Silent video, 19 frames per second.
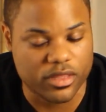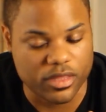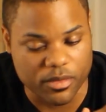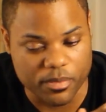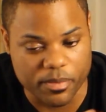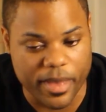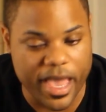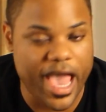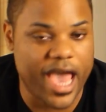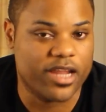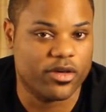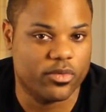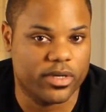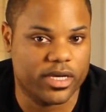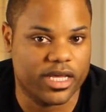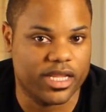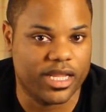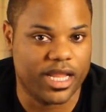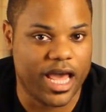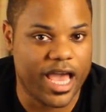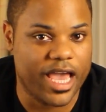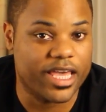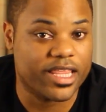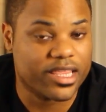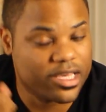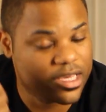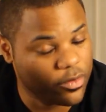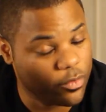the battle with
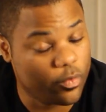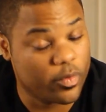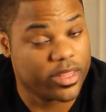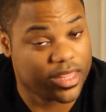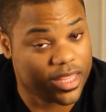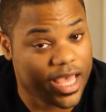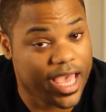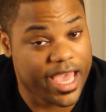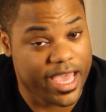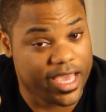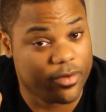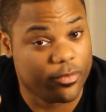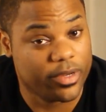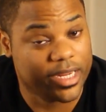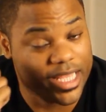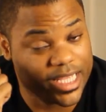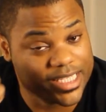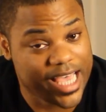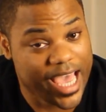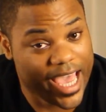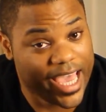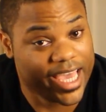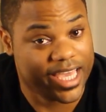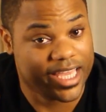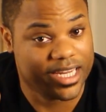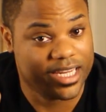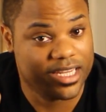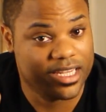Goliath with his
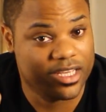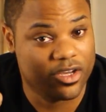head.